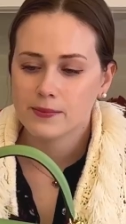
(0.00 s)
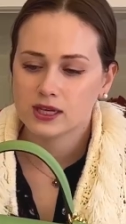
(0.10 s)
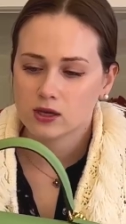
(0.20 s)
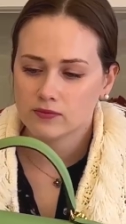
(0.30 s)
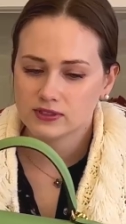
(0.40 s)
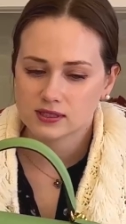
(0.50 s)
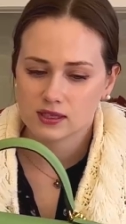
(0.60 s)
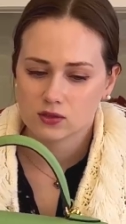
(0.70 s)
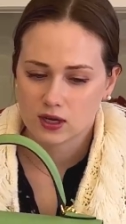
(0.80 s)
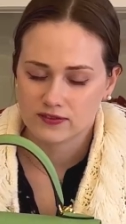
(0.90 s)
mean, obviously
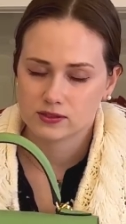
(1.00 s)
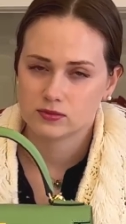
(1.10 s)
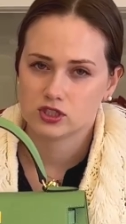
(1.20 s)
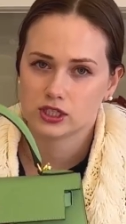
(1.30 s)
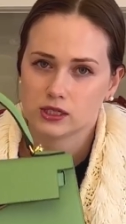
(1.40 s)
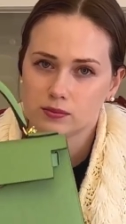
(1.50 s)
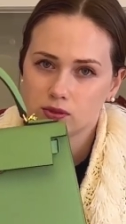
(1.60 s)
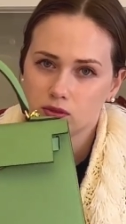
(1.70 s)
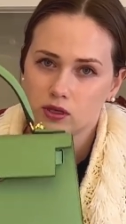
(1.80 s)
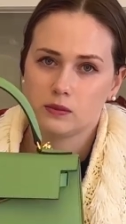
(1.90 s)
craftsmanship,
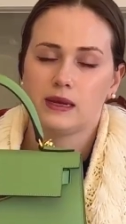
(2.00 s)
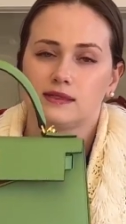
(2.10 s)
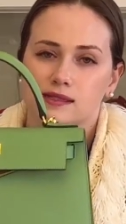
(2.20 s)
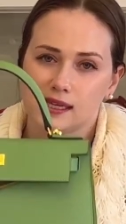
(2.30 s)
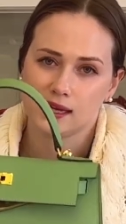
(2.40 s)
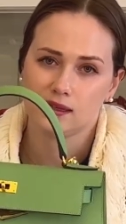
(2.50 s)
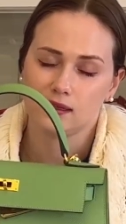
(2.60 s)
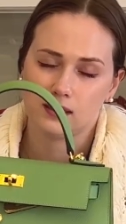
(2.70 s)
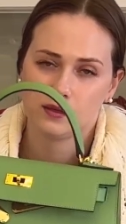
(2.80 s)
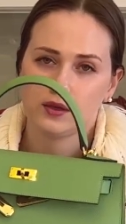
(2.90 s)
Hermes
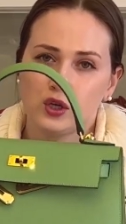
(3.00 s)
Kelly